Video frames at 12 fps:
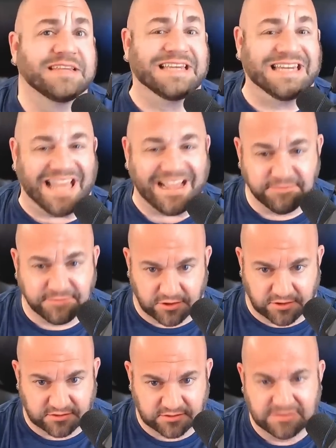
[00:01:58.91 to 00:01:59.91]

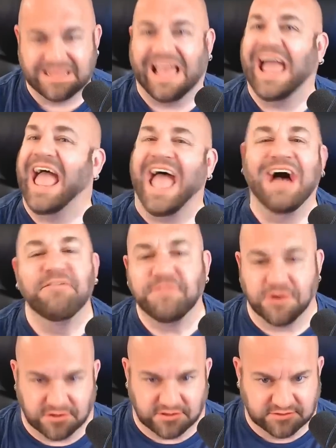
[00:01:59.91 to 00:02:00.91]
never,
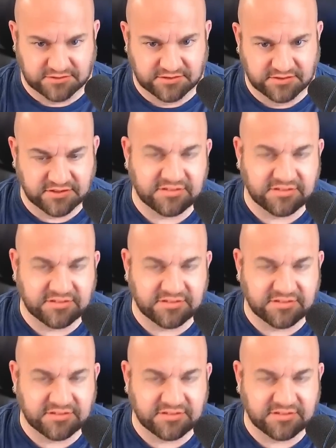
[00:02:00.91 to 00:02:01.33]
ever does